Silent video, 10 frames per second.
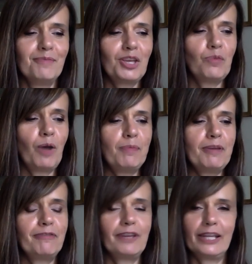you might
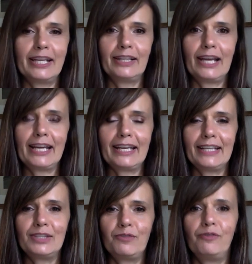be feeling like
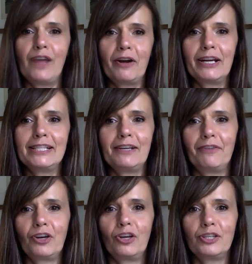it's very
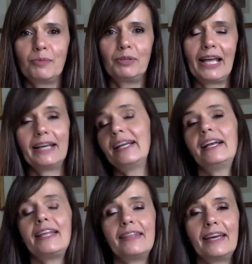difficult to plan
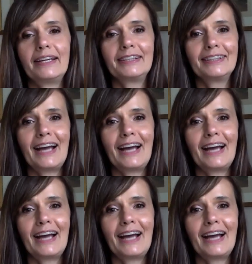anything.